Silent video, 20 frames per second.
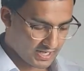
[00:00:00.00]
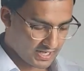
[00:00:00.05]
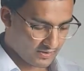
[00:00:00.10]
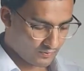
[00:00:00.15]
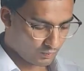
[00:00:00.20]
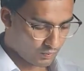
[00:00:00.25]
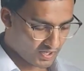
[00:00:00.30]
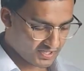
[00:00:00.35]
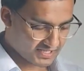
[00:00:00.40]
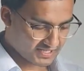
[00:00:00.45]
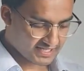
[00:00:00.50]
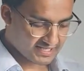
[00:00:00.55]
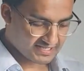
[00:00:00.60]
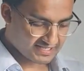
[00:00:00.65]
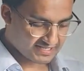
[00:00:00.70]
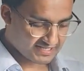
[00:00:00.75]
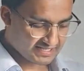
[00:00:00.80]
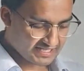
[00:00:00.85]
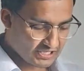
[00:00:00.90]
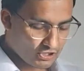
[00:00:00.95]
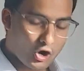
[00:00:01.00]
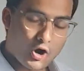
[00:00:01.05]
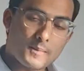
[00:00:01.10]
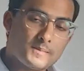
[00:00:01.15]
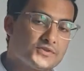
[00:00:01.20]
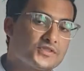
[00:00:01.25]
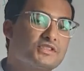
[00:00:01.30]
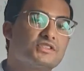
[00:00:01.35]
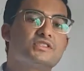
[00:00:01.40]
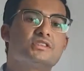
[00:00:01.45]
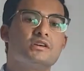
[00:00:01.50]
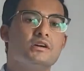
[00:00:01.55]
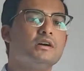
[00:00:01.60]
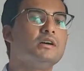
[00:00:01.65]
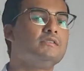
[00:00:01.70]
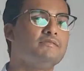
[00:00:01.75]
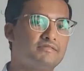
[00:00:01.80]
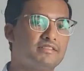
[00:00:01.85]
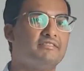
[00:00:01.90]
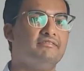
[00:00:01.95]
what is the
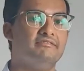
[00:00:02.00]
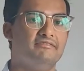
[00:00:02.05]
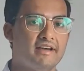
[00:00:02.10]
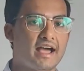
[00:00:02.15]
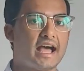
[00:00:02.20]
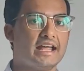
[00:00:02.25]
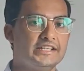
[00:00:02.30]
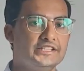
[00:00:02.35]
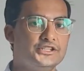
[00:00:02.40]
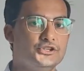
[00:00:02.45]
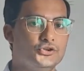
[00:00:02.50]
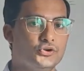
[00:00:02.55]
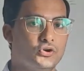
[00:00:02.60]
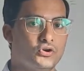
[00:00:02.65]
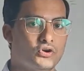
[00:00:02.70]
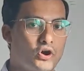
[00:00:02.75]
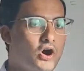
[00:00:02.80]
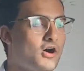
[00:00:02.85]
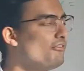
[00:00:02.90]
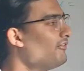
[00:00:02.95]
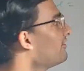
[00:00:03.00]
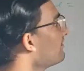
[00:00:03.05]
observed value of a